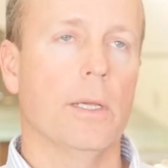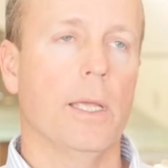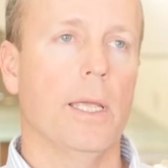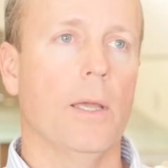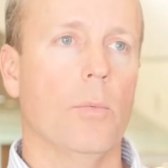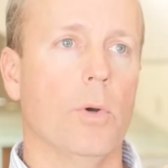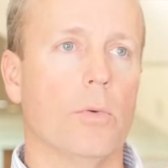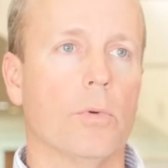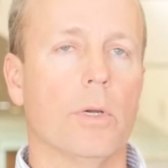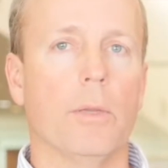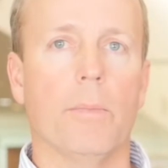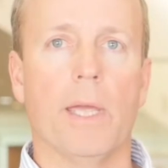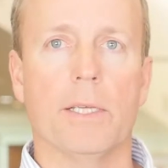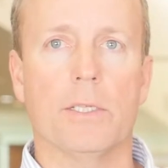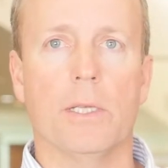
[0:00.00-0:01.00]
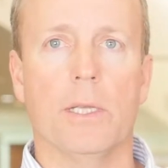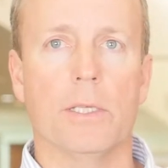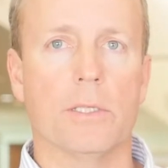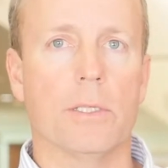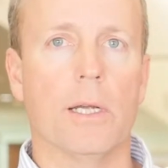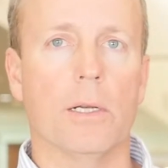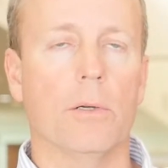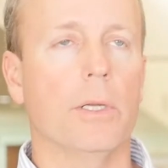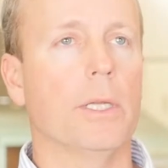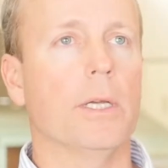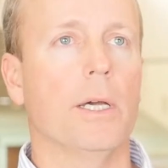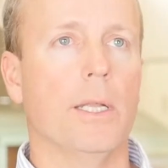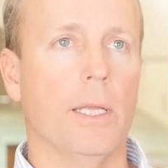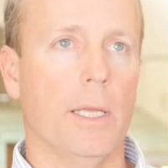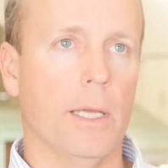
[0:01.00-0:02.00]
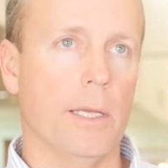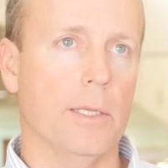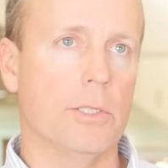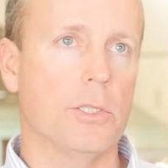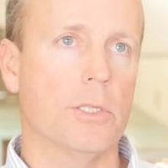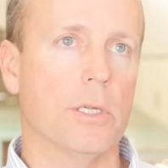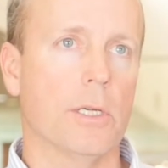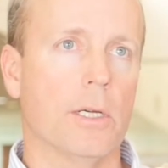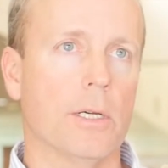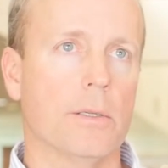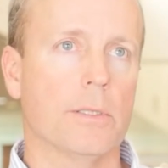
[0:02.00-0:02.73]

And what really makes it is not only cutting edge uh,